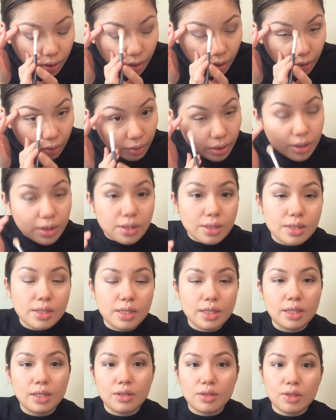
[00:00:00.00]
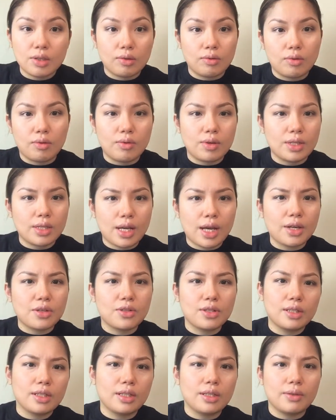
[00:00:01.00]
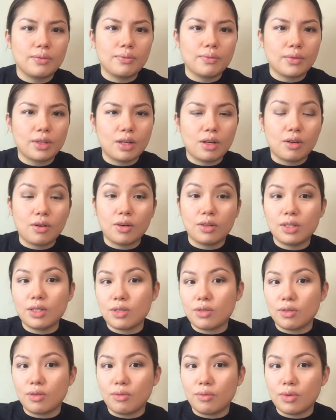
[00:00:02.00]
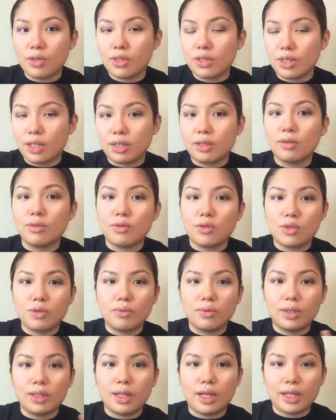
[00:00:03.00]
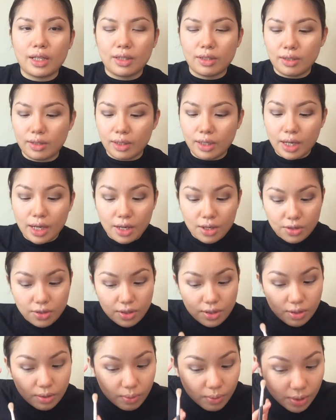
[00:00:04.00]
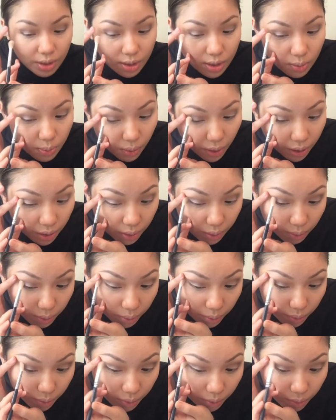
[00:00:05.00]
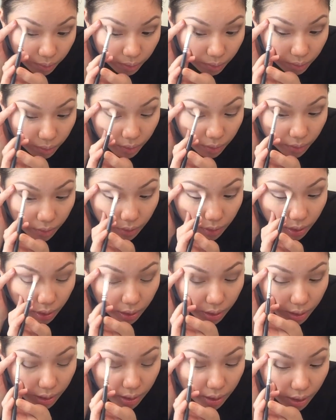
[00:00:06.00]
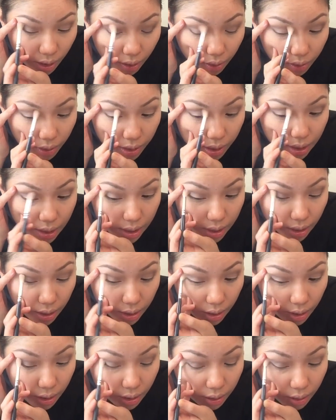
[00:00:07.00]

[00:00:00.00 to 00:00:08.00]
Aragon Sea, so it was actually according to a wish that, you know, she would like her ashes to be spread in Aragon Sea